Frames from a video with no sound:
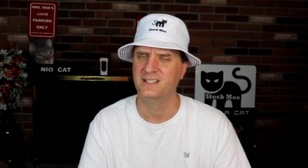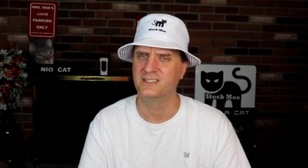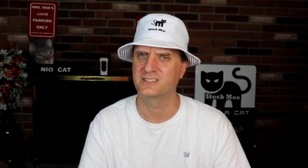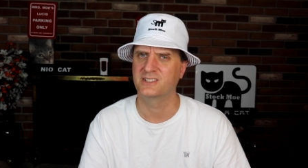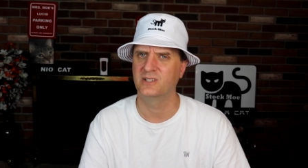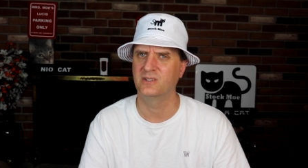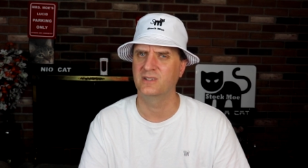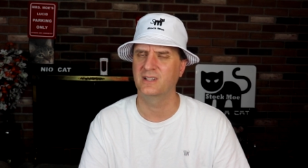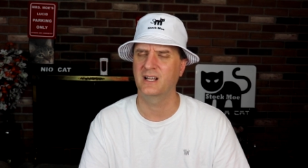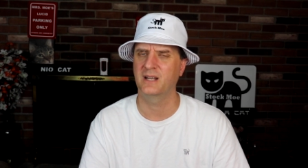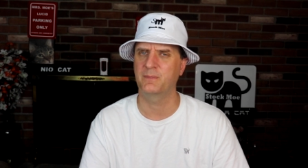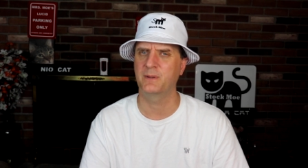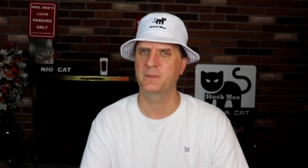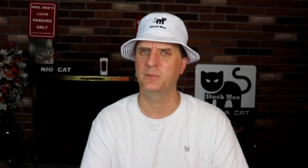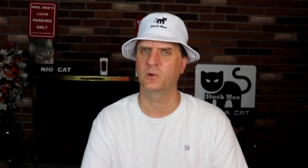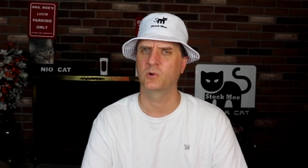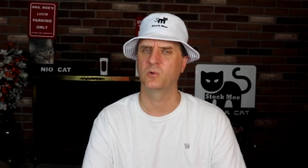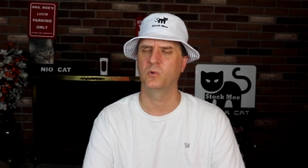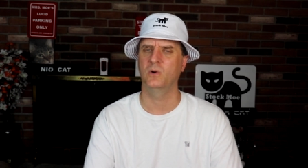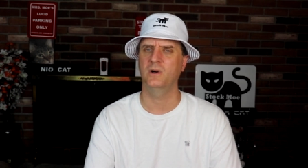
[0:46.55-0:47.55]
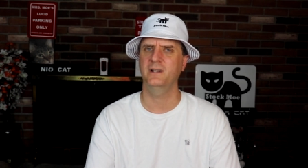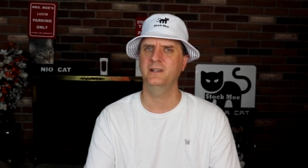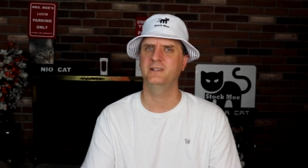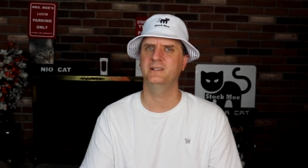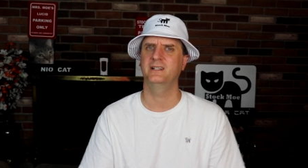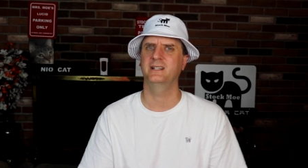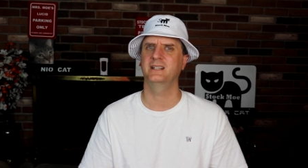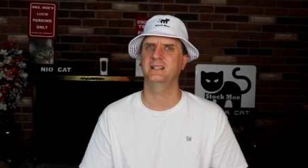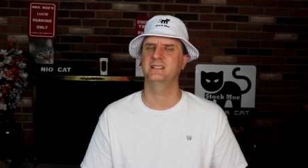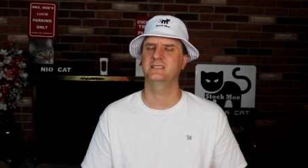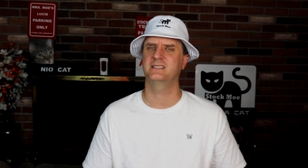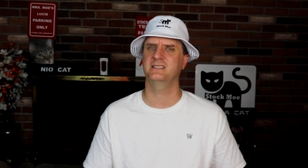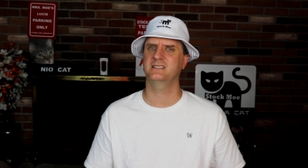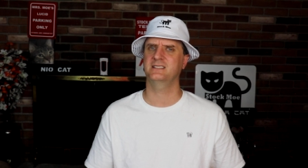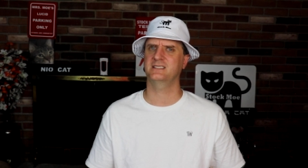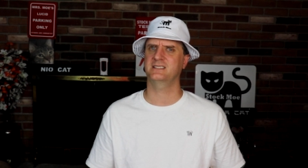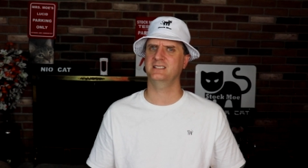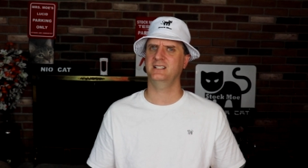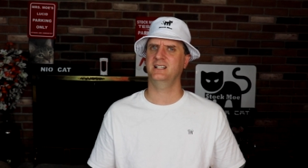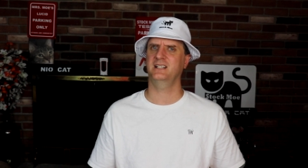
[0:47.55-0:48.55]
So a lot of people are wondering, is
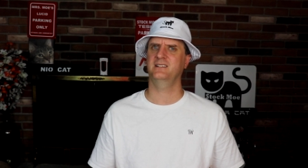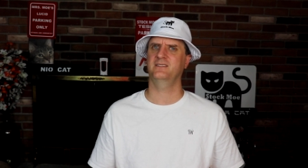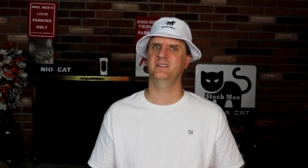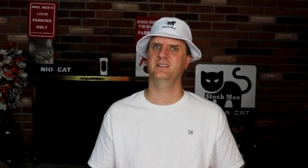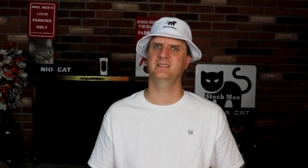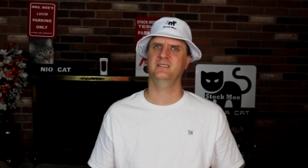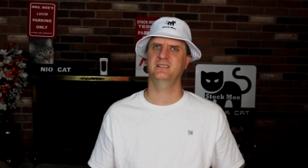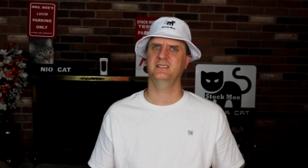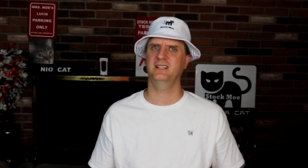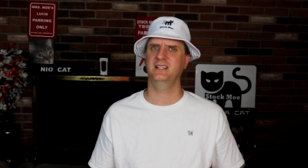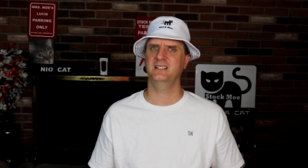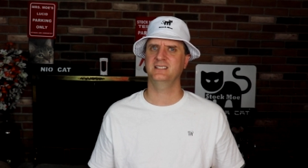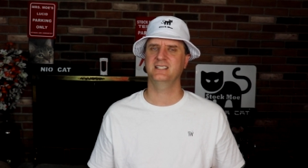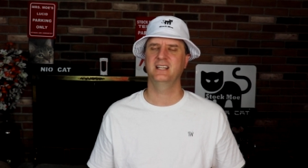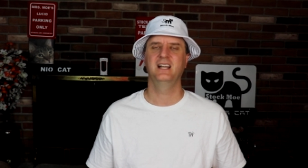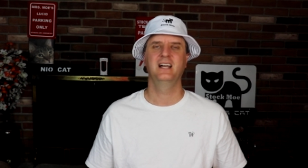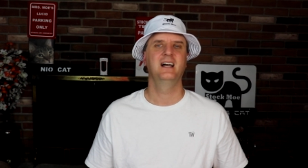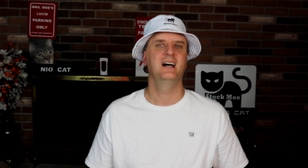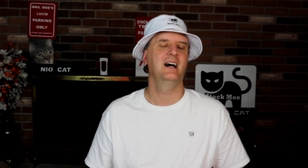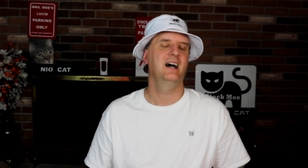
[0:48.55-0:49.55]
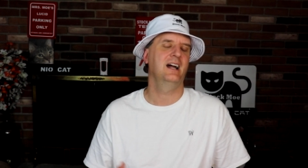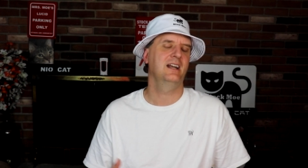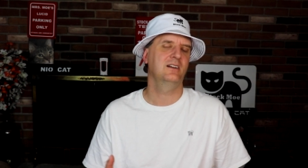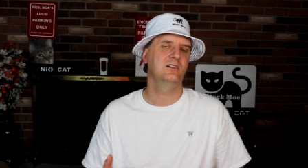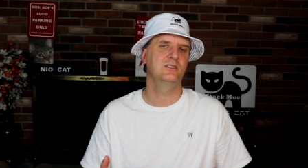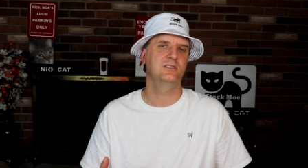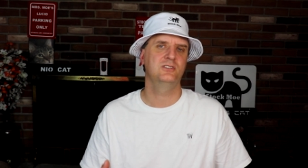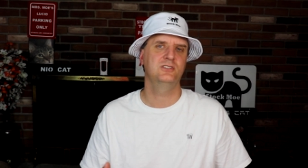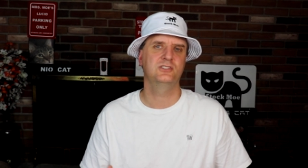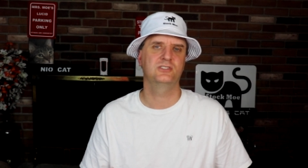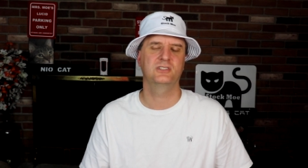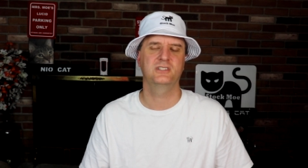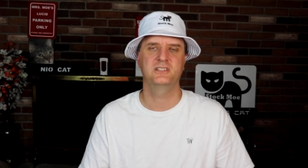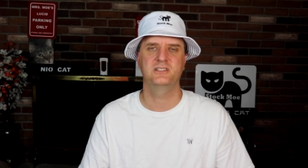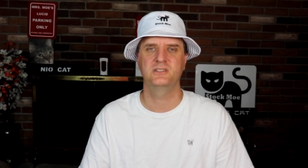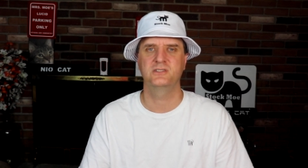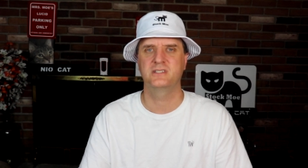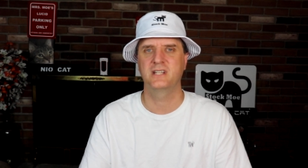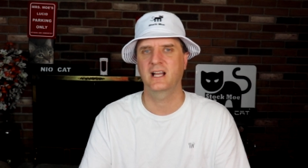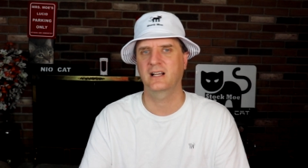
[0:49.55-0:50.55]
this a sign of other things? I don't usually
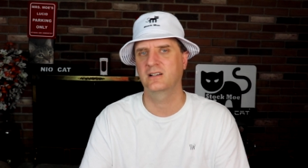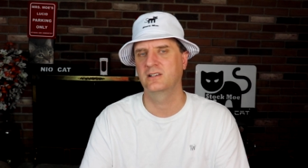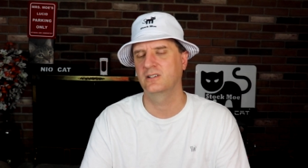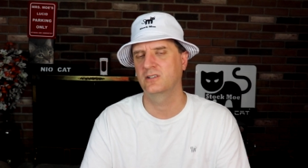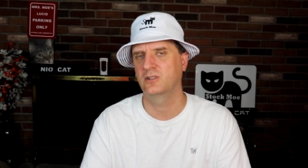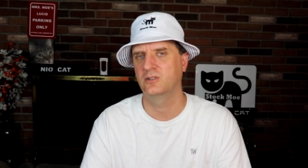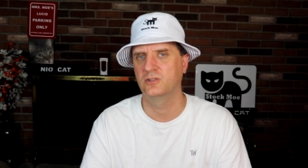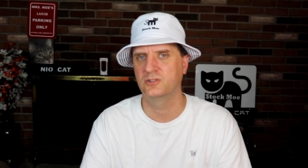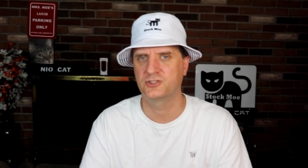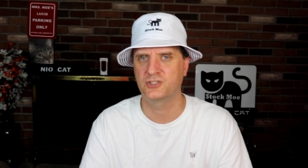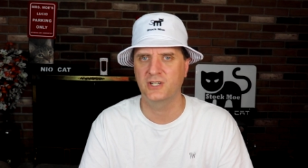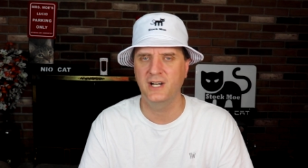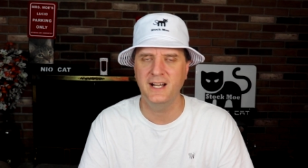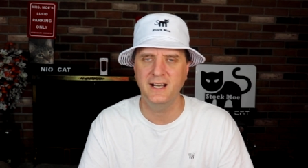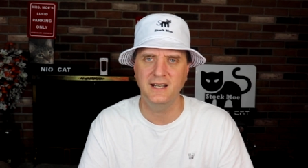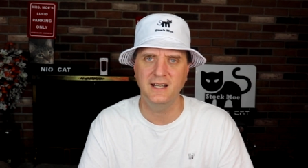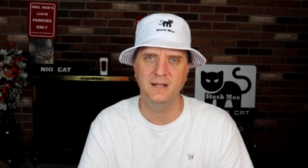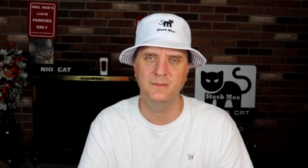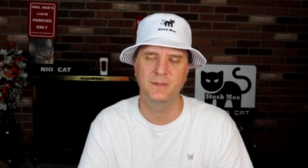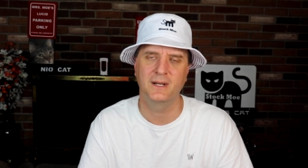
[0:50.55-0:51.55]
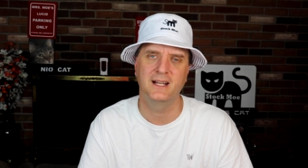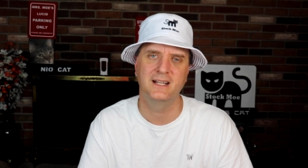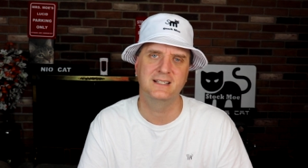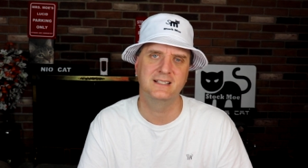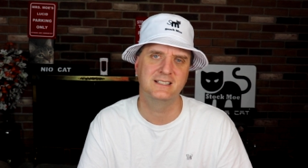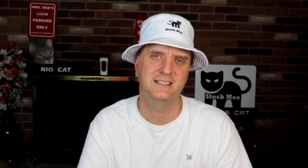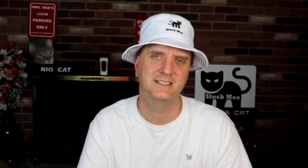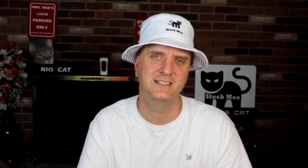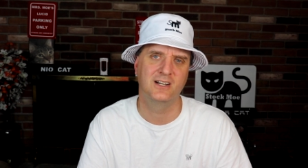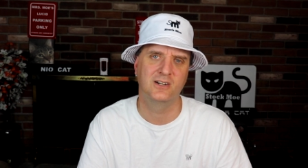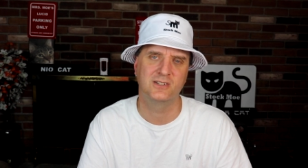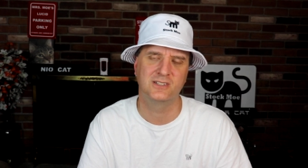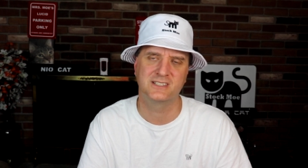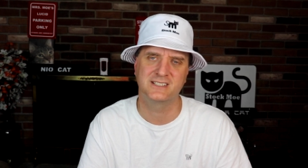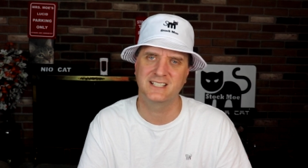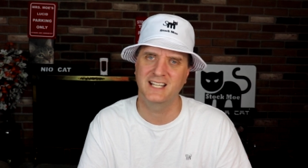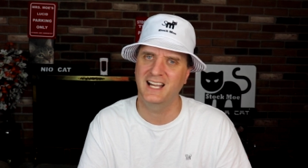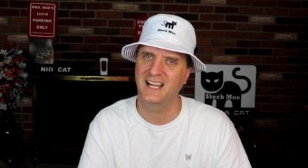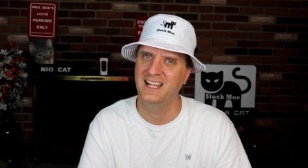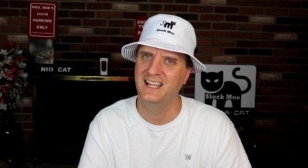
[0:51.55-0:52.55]
do technical trading, but I did
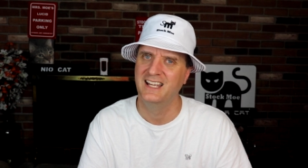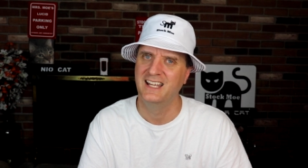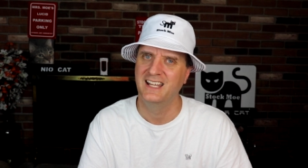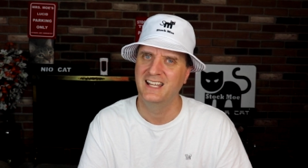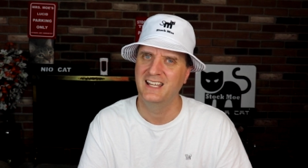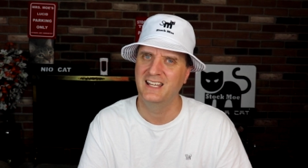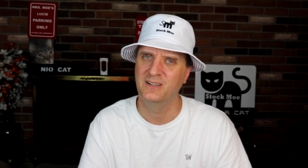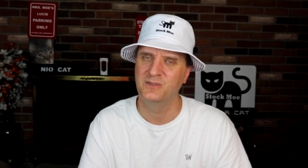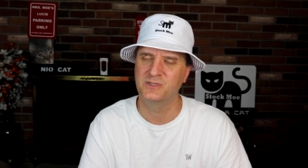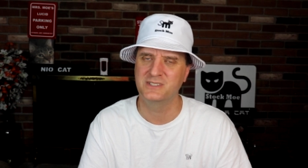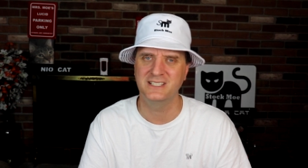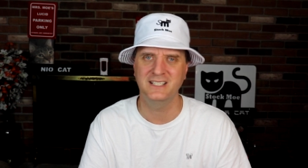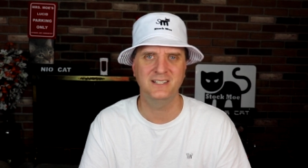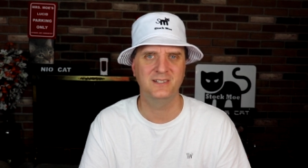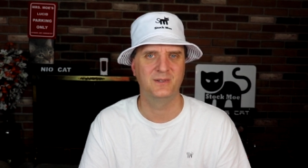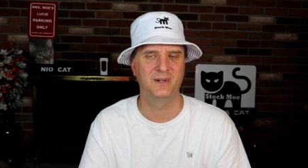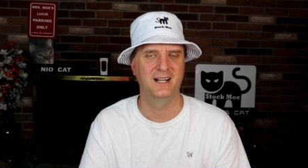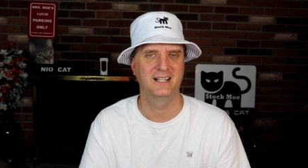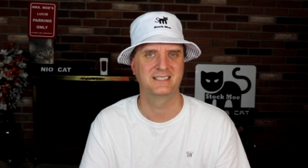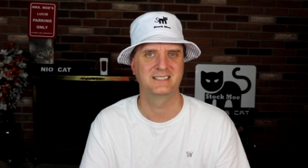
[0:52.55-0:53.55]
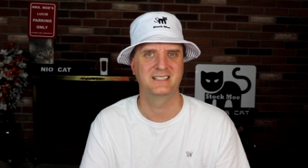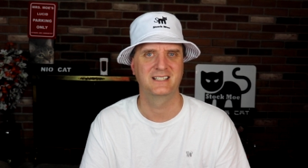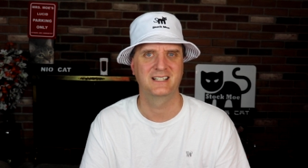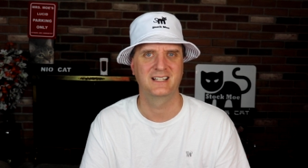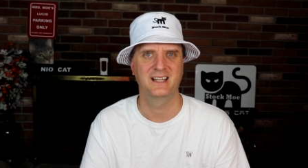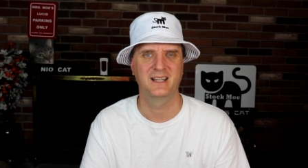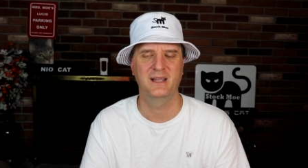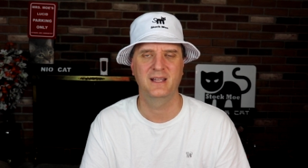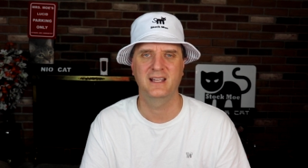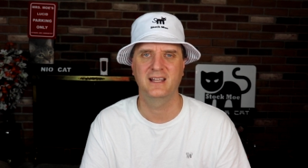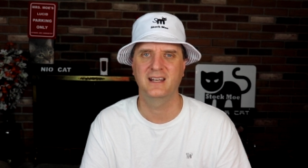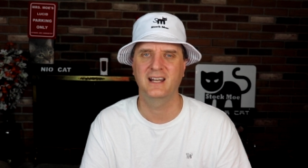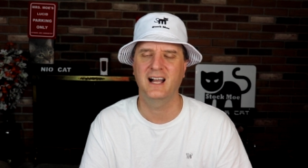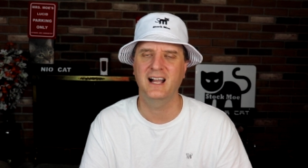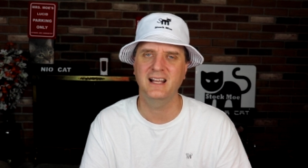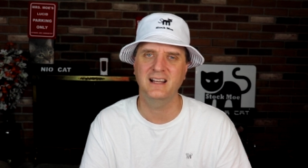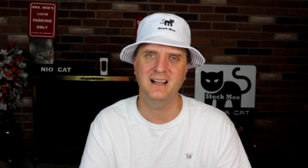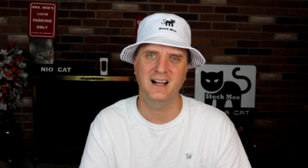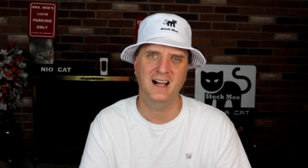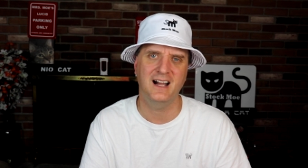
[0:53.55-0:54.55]
notice that, and it was interesting. And
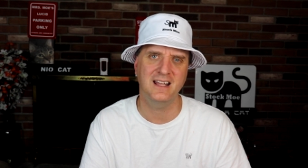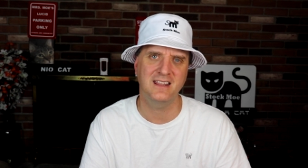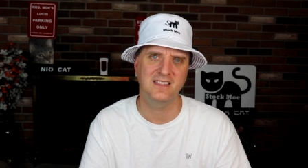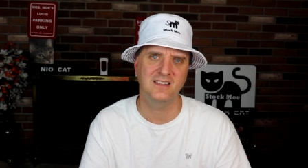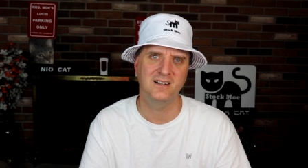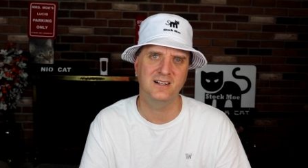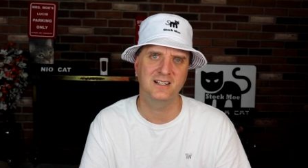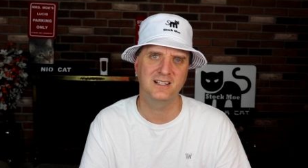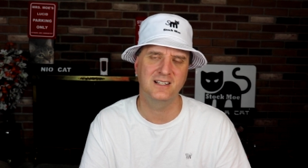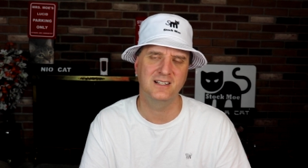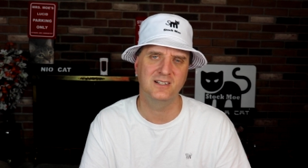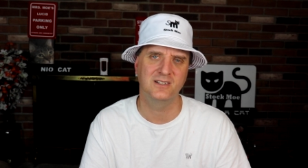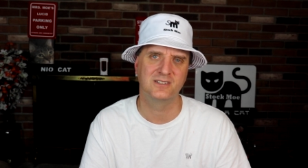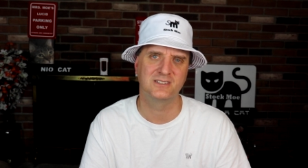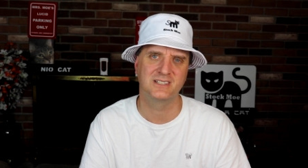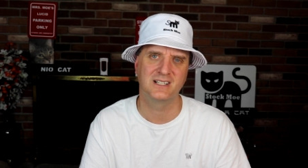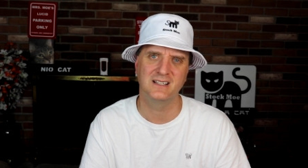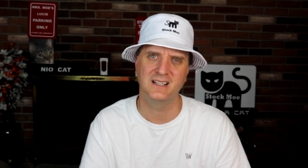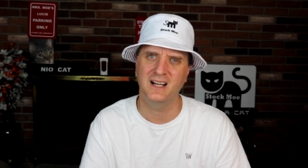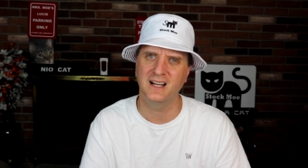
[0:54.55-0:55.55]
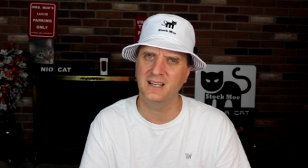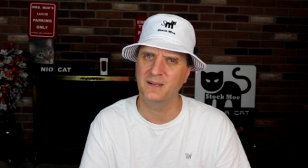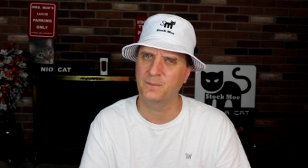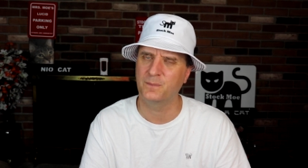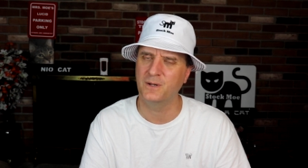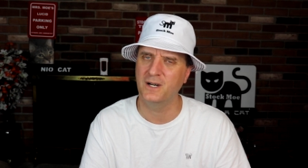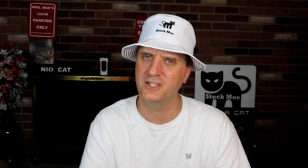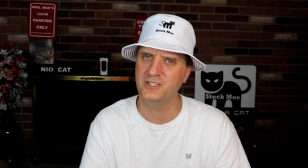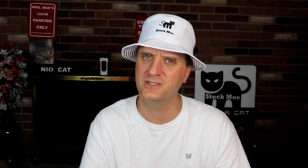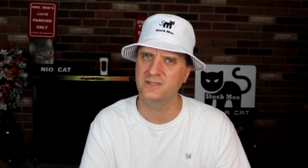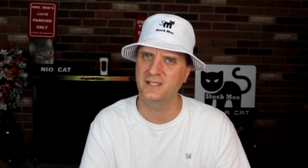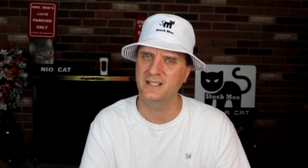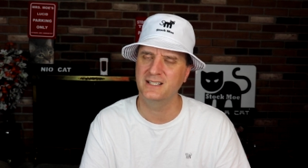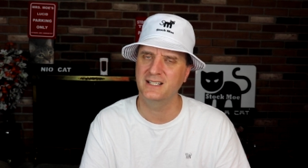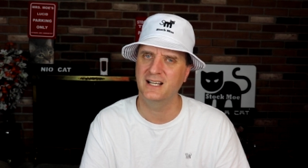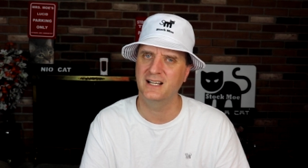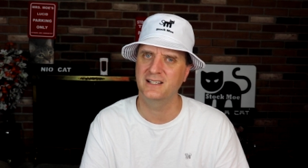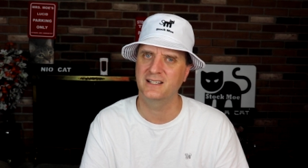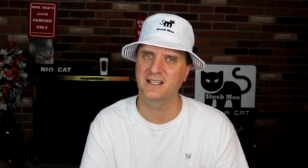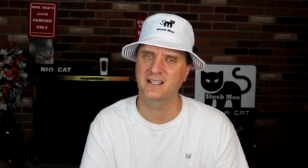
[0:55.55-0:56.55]
I thought, you know, there's a lot of pressure right now.